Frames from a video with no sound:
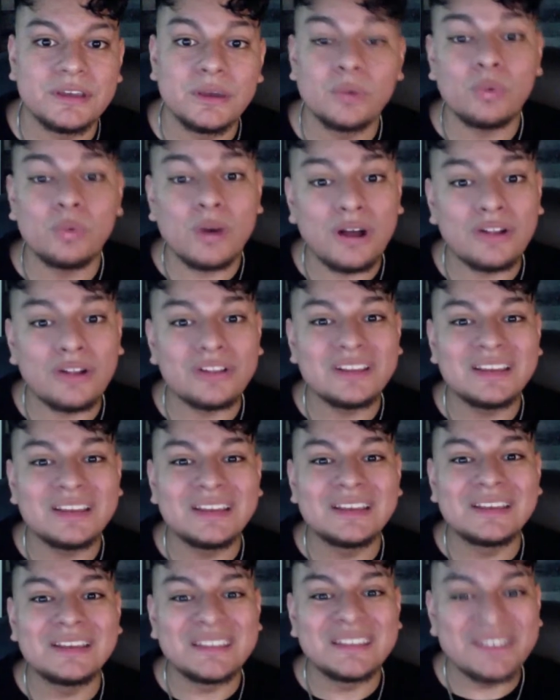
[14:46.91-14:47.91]
Well,
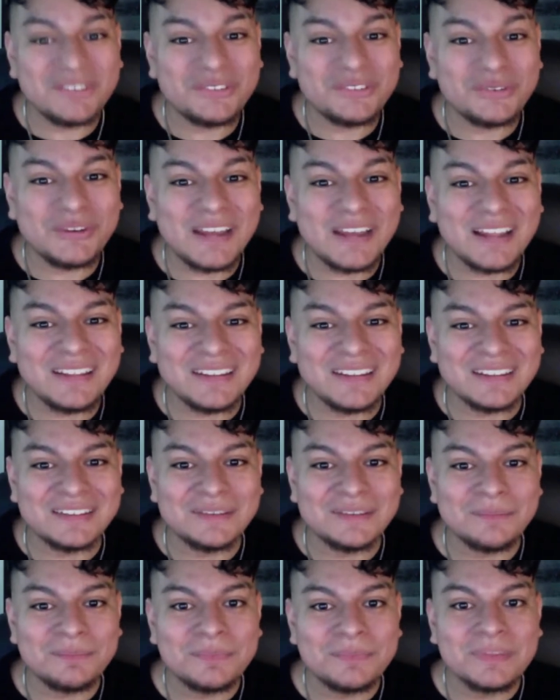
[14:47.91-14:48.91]
here's the
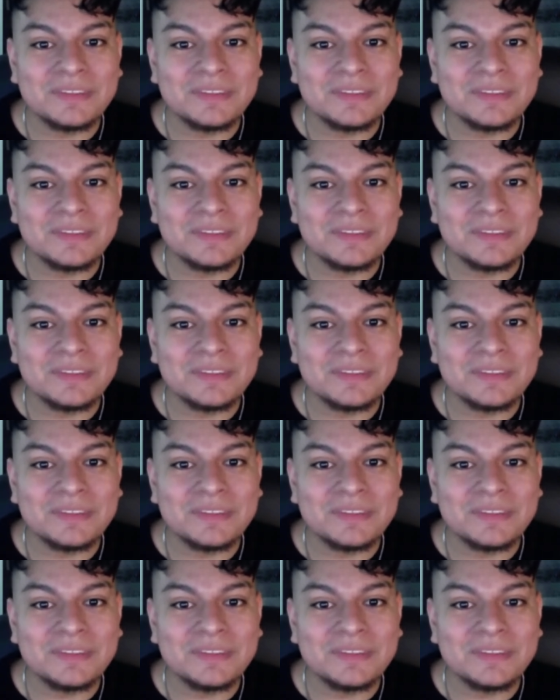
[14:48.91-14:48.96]
reality